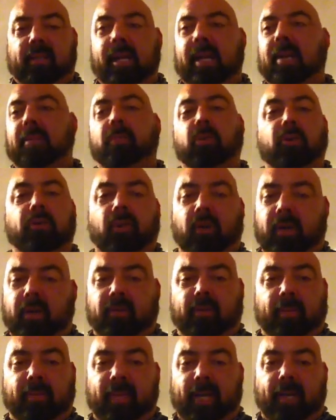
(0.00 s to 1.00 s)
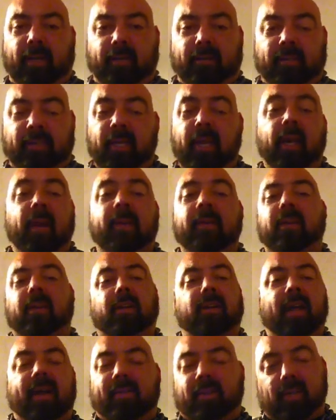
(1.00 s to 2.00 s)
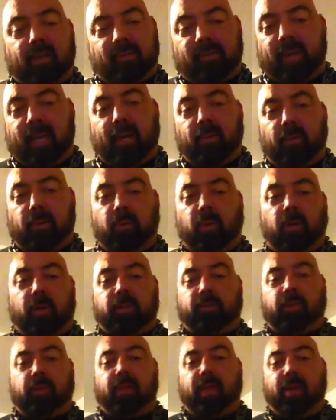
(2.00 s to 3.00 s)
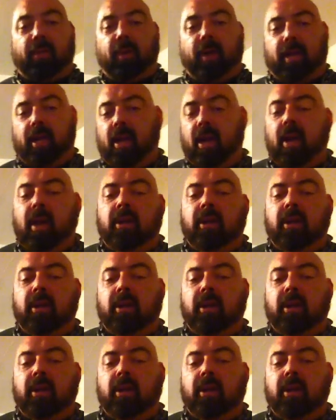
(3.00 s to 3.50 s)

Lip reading: and move on to something else. You're never going to find out what works for you that way.